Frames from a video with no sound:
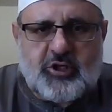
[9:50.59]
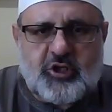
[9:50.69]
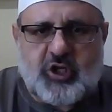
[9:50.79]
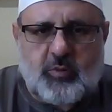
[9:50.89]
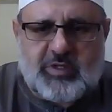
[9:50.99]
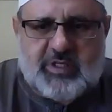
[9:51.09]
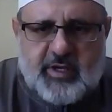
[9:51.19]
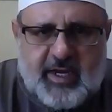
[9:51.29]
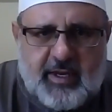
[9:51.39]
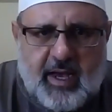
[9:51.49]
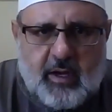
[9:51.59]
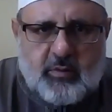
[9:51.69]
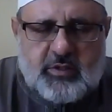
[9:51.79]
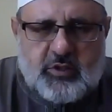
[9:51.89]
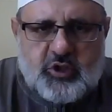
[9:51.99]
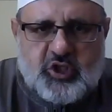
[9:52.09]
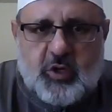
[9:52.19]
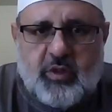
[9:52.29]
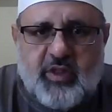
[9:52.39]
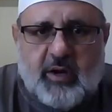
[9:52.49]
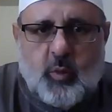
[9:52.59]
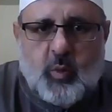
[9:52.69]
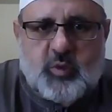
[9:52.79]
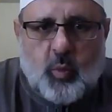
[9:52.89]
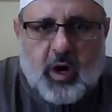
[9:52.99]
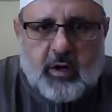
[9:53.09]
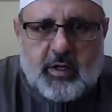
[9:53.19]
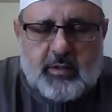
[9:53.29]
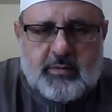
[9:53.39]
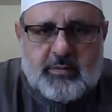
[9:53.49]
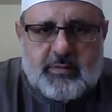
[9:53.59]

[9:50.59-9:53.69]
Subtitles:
She was looking down. She thought it was water.